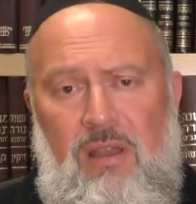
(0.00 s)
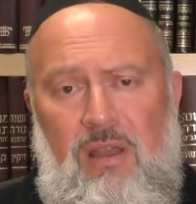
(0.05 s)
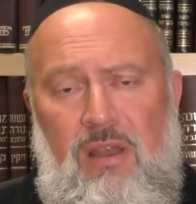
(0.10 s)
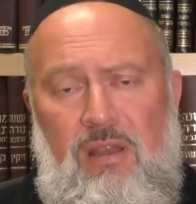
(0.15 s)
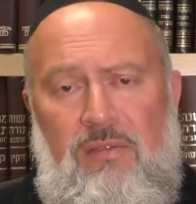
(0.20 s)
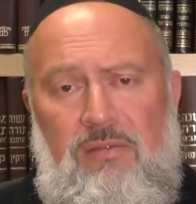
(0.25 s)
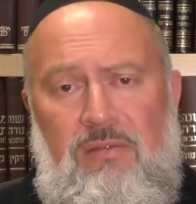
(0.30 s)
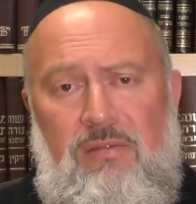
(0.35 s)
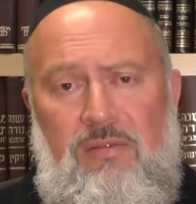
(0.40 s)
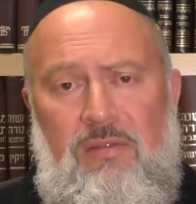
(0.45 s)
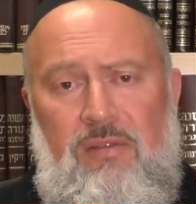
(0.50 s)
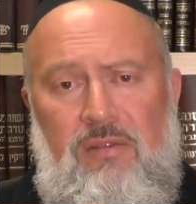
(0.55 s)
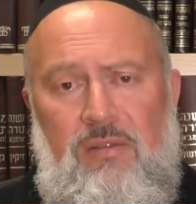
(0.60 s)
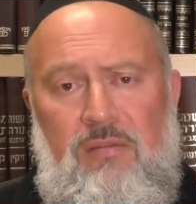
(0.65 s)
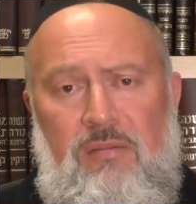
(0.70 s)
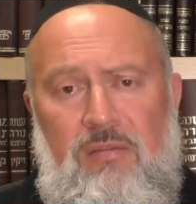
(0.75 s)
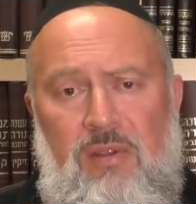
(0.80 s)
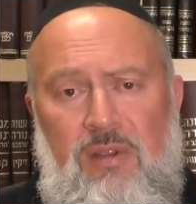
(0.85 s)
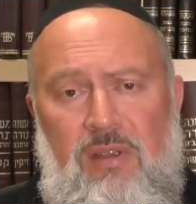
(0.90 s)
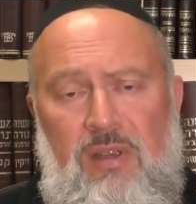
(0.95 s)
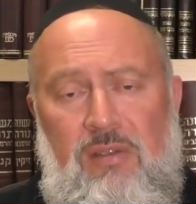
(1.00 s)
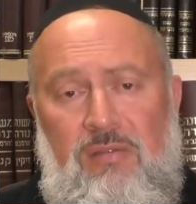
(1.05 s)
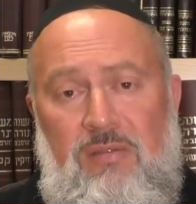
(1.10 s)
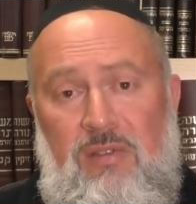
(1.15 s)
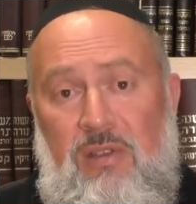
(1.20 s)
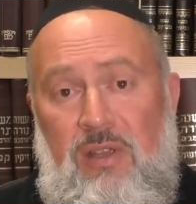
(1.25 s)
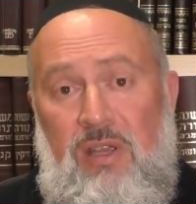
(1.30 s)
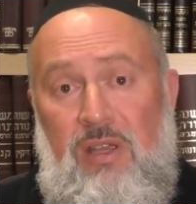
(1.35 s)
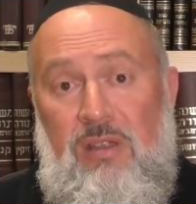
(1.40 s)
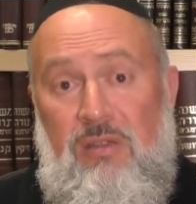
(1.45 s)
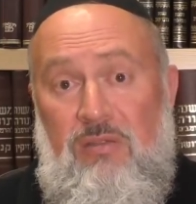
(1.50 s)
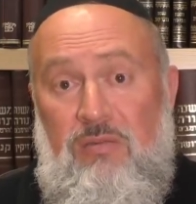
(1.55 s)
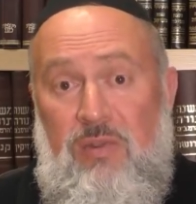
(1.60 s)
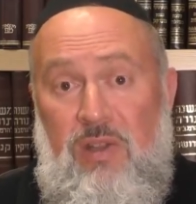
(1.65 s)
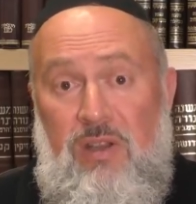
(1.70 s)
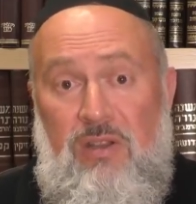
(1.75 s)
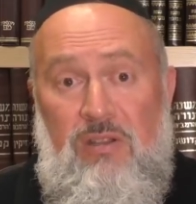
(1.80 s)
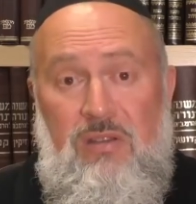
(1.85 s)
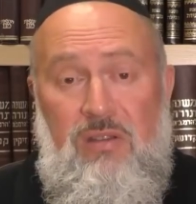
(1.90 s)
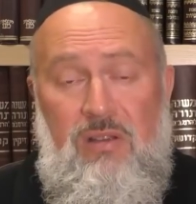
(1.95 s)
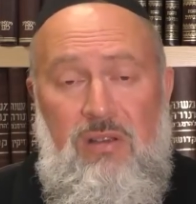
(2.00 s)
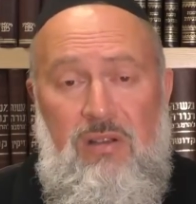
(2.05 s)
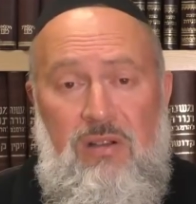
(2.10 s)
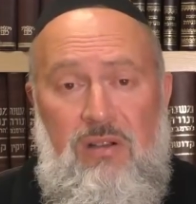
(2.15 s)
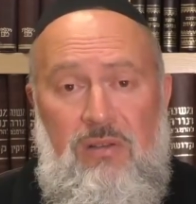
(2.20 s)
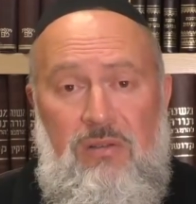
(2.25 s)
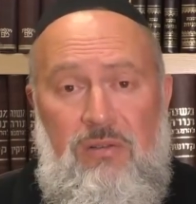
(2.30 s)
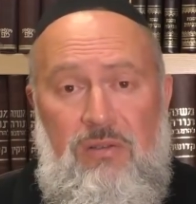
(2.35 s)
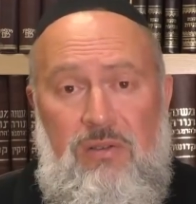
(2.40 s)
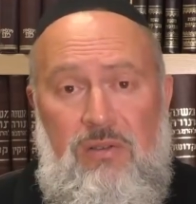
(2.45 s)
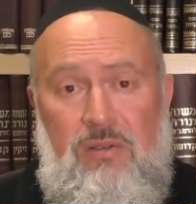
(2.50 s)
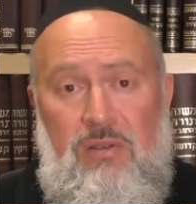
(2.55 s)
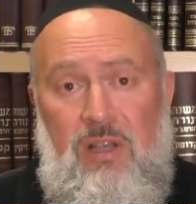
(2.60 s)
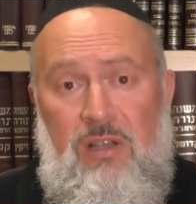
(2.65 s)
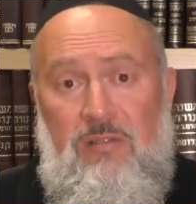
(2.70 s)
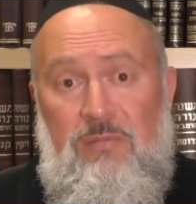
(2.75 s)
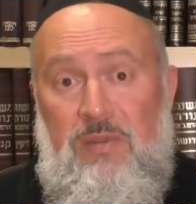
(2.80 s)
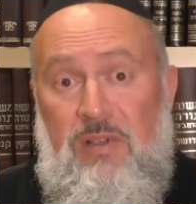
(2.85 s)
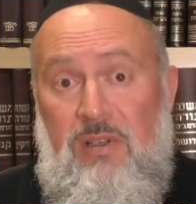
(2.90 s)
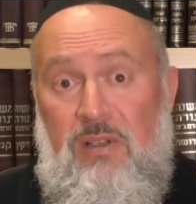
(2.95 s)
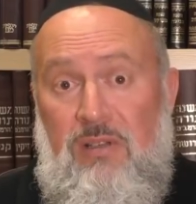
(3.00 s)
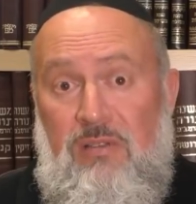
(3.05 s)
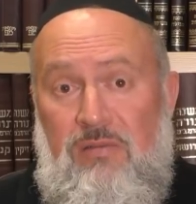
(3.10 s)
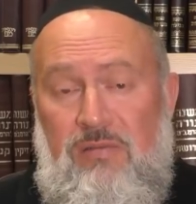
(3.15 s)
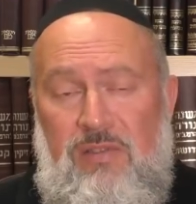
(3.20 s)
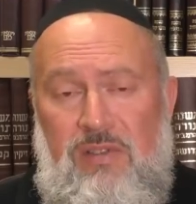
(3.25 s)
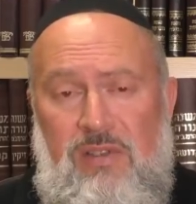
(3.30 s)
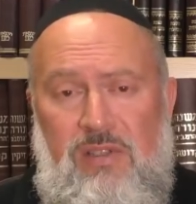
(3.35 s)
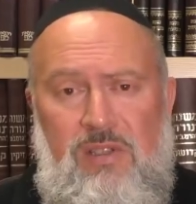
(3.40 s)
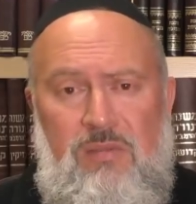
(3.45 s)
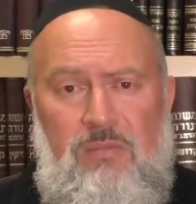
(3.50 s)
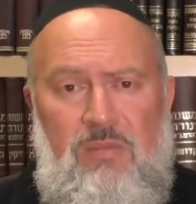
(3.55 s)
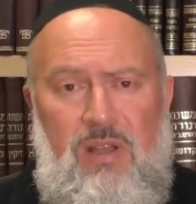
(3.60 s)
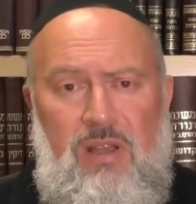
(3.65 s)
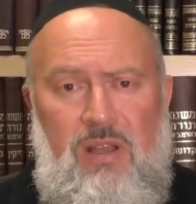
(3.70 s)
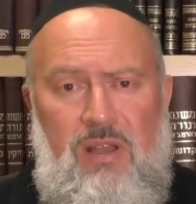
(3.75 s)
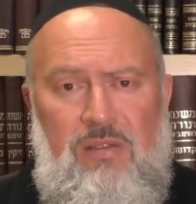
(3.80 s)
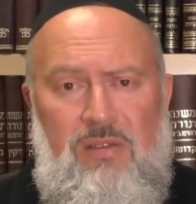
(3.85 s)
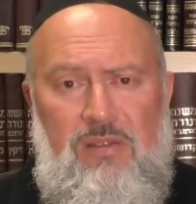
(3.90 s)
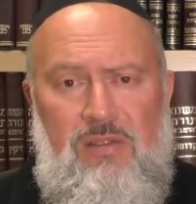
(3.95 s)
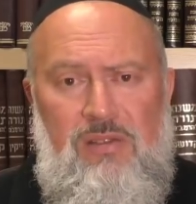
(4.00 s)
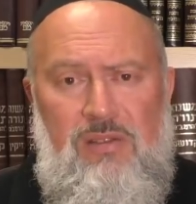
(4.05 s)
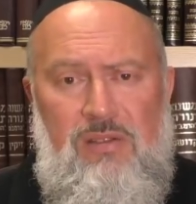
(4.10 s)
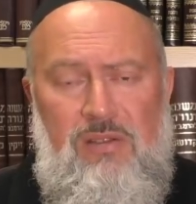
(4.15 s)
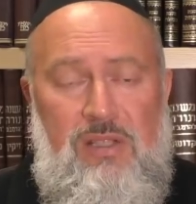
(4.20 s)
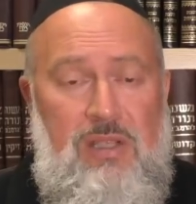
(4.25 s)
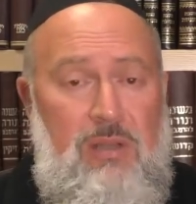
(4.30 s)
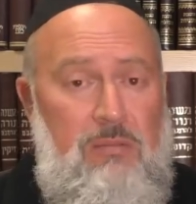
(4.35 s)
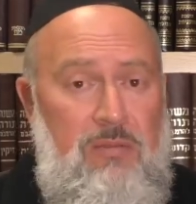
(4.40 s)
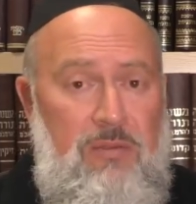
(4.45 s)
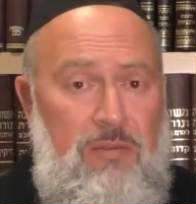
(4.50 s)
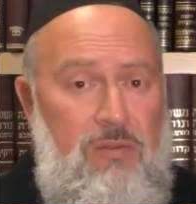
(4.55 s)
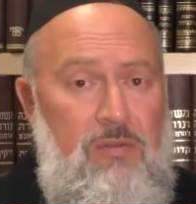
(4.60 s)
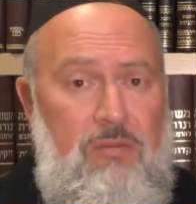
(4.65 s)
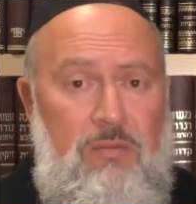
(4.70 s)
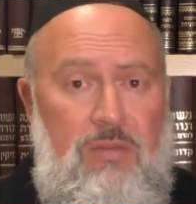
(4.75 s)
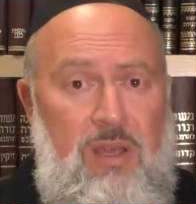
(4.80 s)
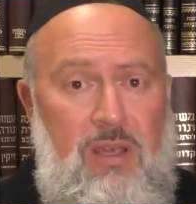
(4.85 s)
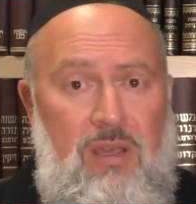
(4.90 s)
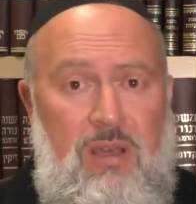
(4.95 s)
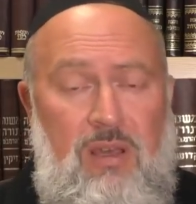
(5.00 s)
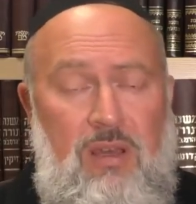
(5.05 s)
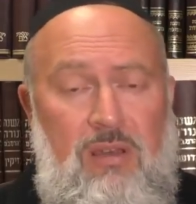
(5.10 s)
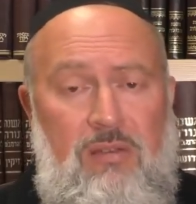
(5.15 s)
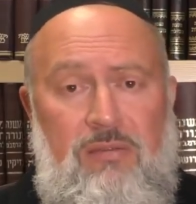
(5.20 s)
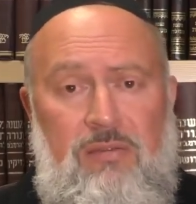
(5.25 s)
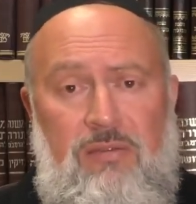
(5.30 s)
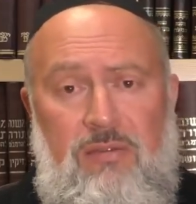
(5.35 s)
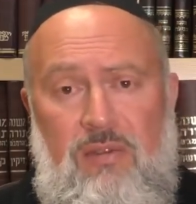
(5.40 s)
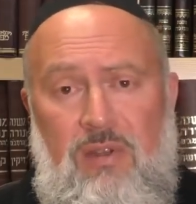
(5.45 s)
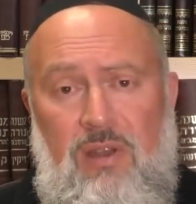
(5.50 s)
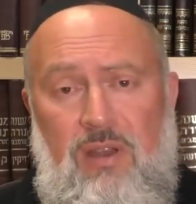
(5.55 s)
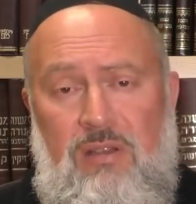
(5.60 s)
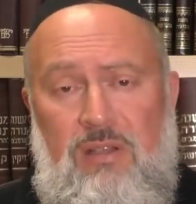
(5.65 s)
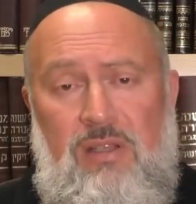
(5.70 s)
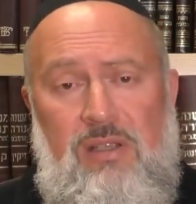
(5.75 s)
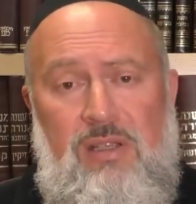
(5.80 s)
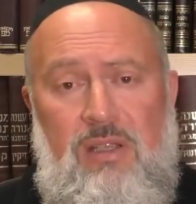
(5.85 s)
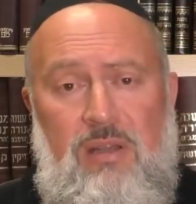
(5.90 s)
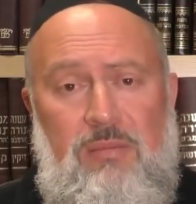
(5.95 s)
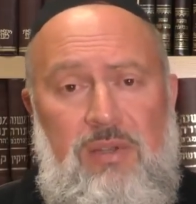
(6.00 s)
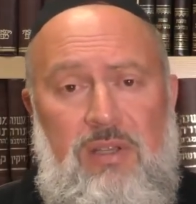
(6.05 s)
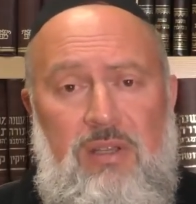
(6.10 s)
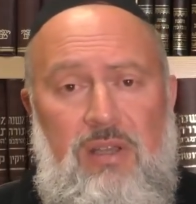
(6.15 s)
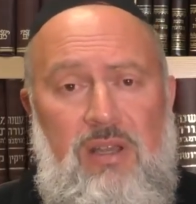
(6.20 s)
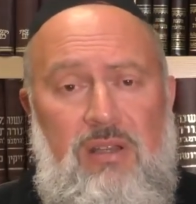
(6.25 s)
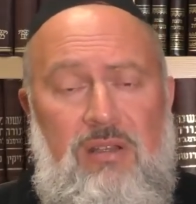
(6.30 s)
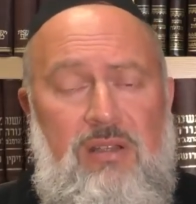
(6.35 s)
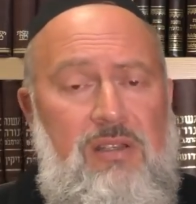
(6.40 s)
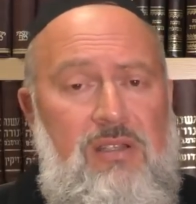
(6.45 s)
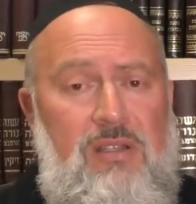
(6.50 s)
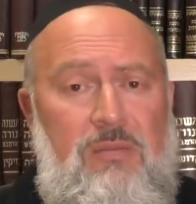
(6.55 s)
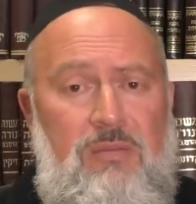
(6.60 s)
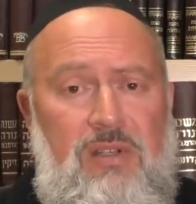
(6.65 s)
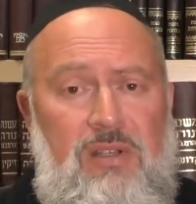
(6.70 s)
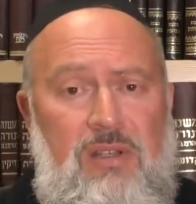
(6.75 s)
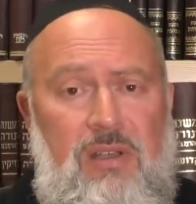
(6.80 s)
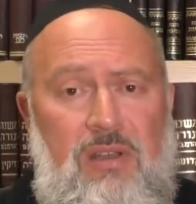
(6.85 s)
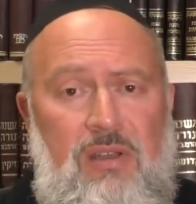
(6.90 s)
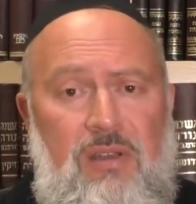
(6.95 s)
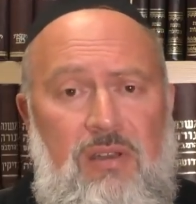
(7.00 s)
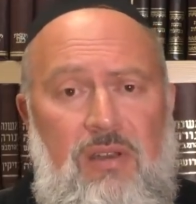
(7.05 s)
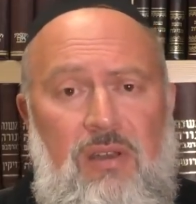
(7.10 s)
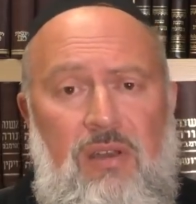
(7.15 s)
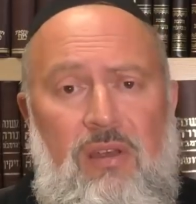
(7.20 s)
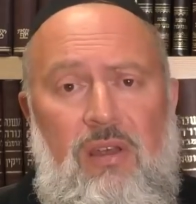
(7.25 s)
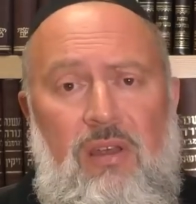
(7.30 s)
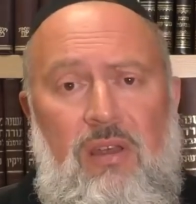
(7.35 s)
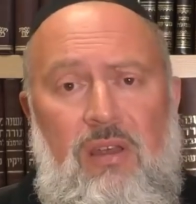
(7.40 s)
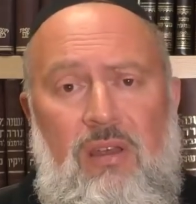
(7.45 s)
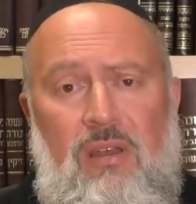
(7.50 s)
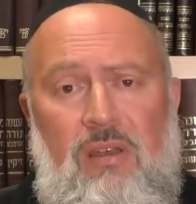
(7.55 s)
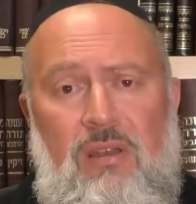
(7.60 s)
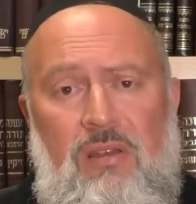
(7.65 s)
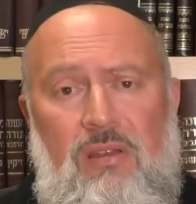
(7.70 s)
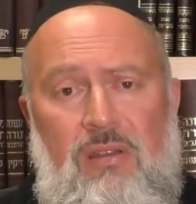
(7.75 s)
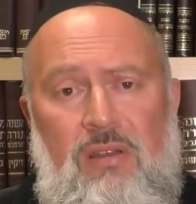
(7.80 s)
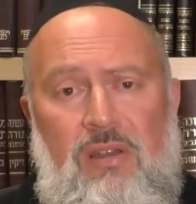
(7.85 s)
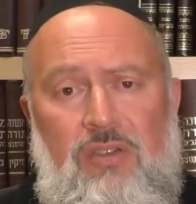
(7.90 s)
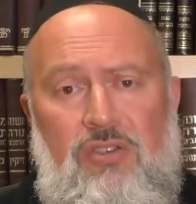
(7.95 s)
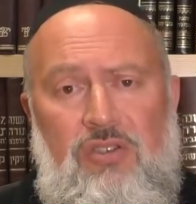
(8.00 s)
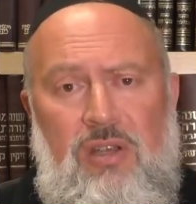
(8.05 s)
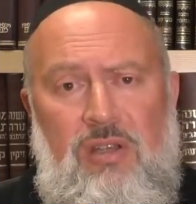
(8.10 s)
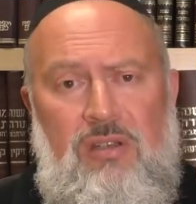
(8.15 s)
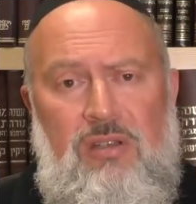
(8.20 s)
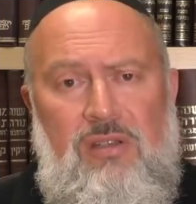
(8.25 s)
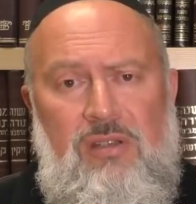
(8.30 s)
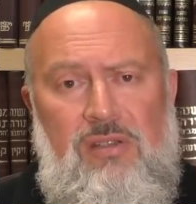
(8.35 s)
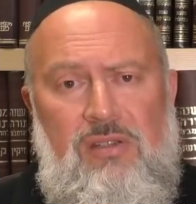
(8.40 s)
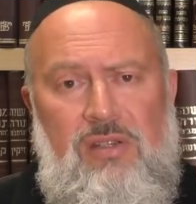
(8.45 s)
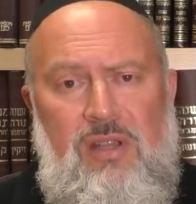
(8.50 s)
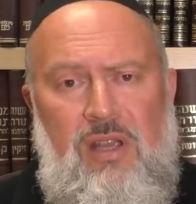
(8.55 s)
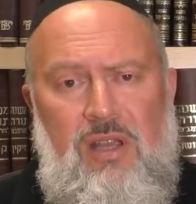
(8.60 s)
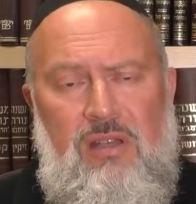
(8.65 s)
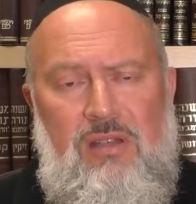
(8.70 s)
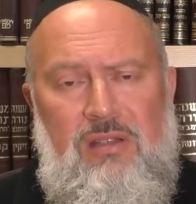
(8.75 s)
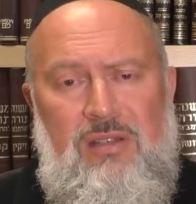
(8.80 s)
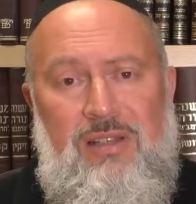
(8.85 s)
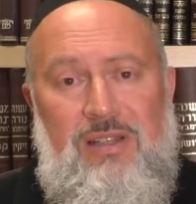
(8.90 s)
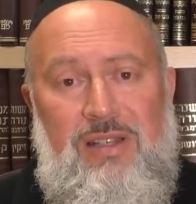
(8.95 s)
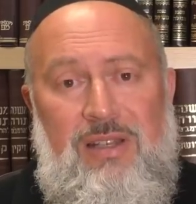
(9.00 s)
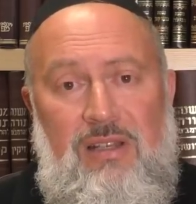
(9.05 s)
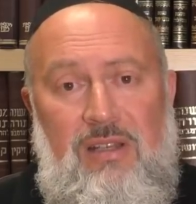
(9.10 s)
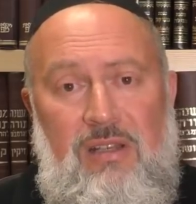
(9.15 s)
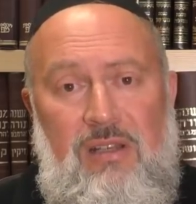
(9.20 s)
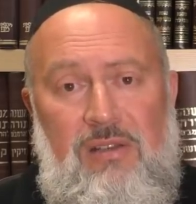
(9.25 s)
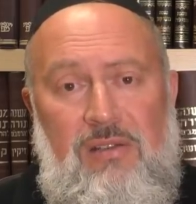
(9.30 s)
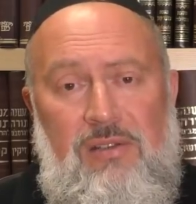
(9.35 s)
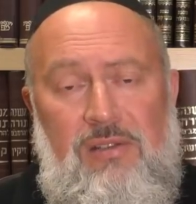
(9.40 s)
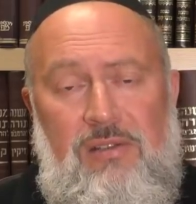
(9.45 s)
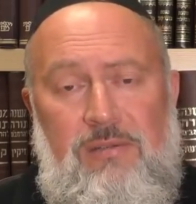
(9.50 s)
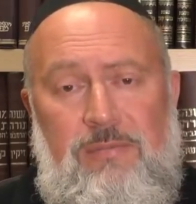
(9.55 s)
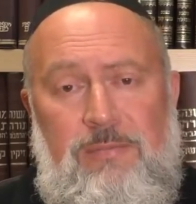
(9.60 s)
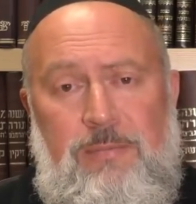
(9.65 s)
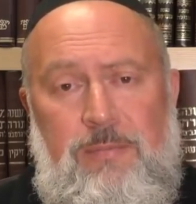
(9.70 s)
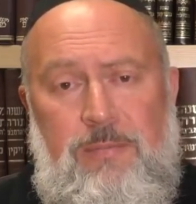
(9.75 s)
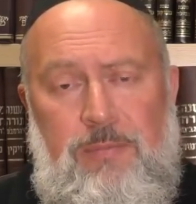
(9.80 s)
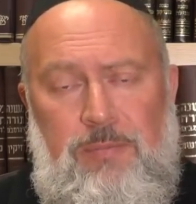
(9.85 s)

have either reached the conclusion or have been convinced by others, some of whom may have anti-Semitic agendas and leanings,